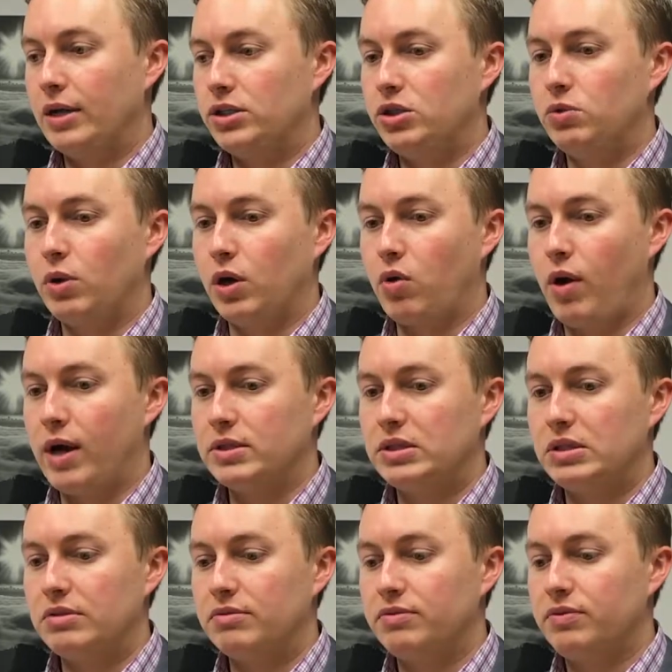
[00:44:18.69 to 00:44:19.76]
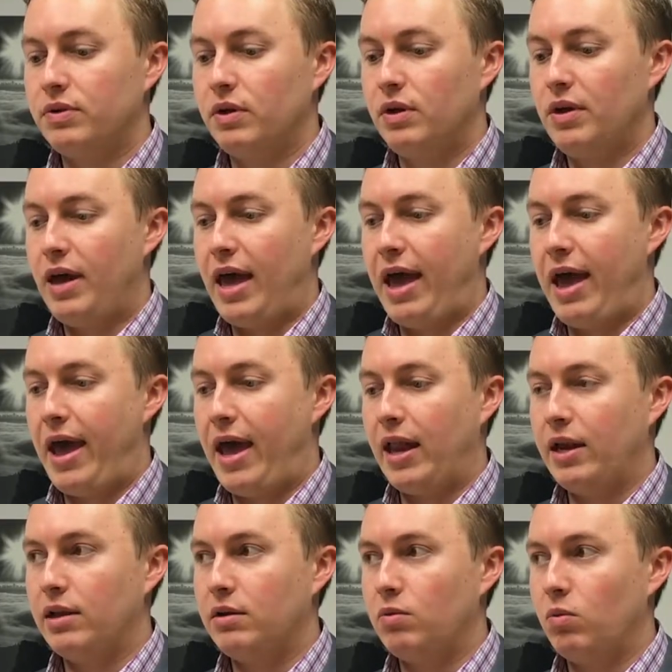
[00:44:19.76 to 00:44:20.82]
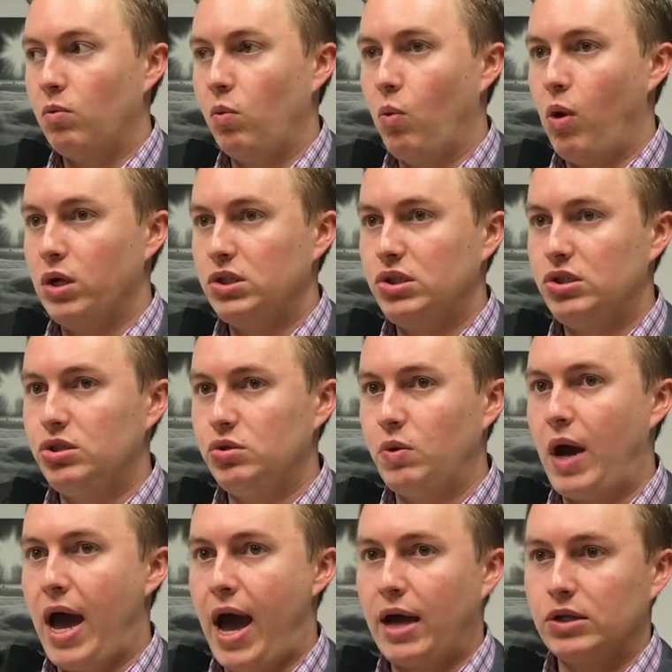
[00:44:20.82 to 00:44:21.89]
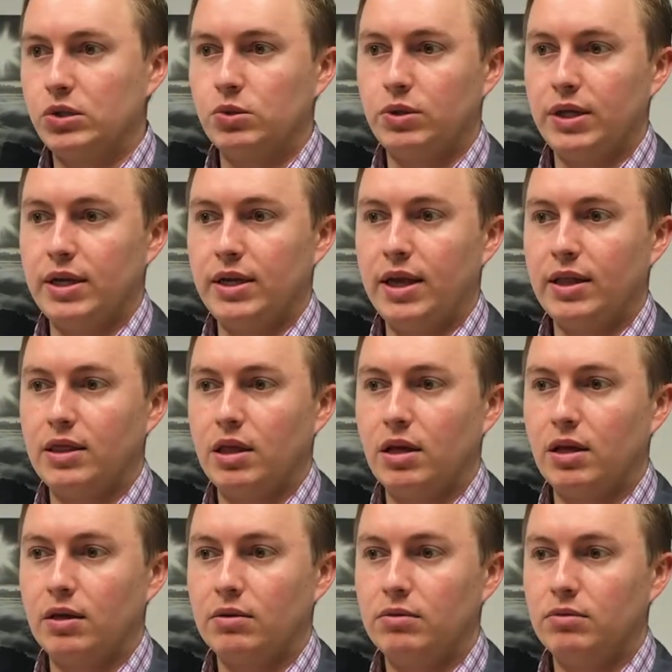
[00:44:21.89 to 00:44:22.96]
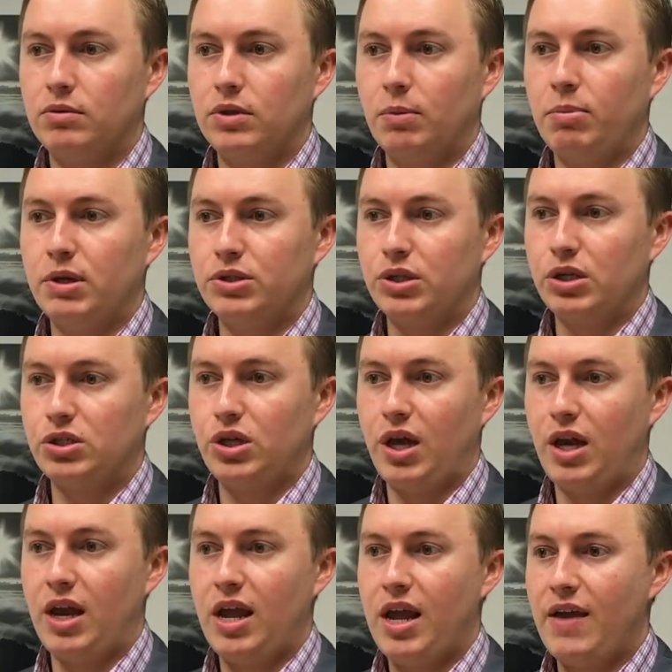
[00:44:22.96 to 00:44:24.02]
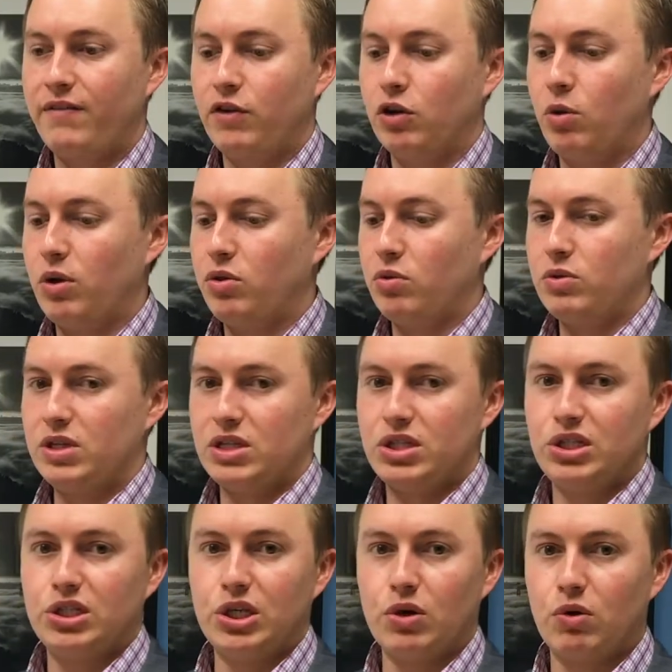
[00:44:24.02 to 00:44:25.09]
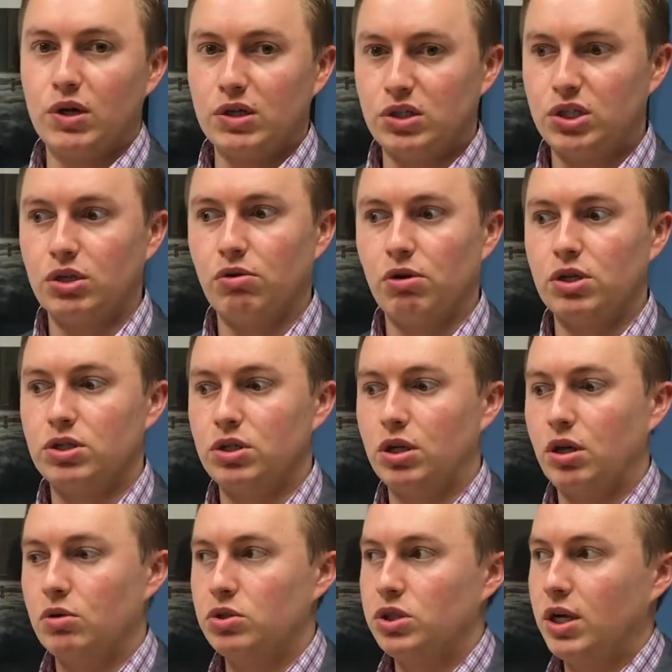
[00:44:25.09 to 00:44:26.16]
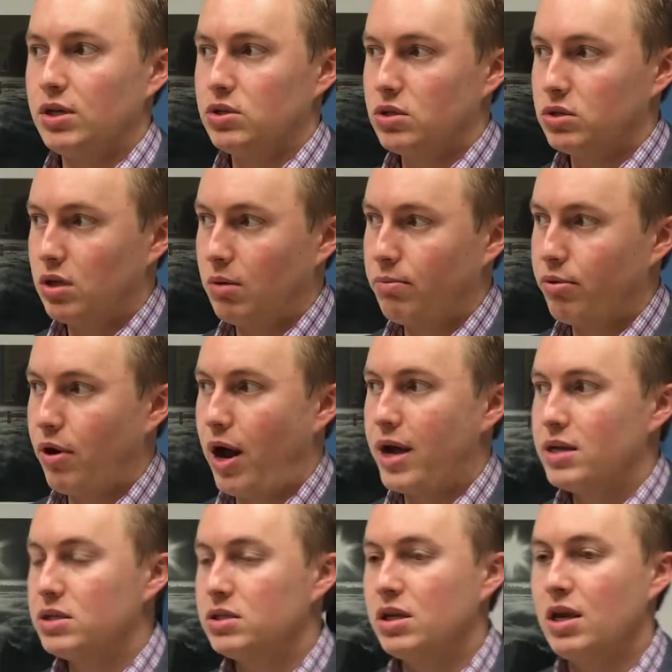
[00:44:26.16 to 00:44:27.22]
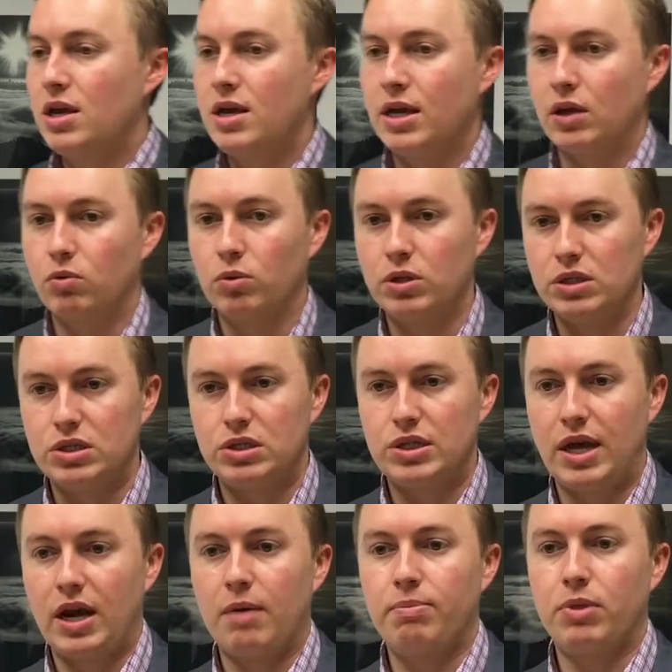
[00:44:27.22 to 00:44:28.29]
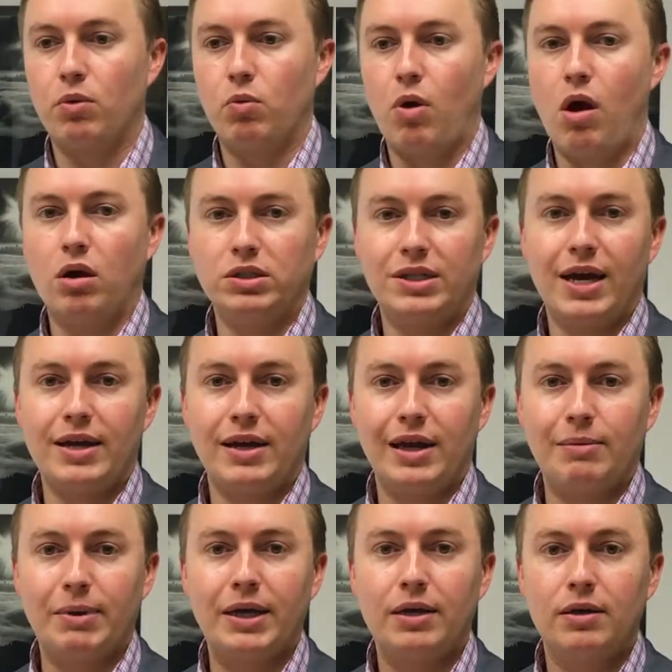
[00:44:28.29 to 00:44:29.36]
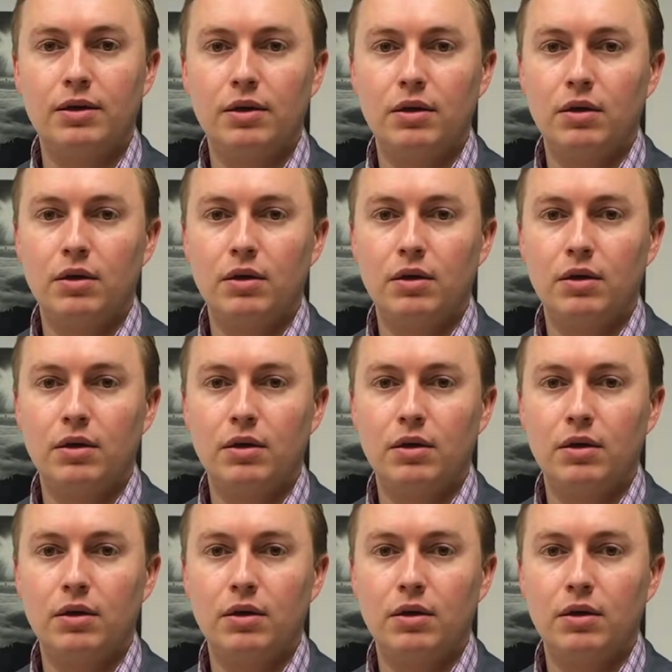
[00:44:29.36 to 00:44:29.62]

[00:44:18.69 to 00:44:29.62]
too aggressive. And once you actually get the position, if you're going through these serious negotiations on price, it can really set up the wrong dynamic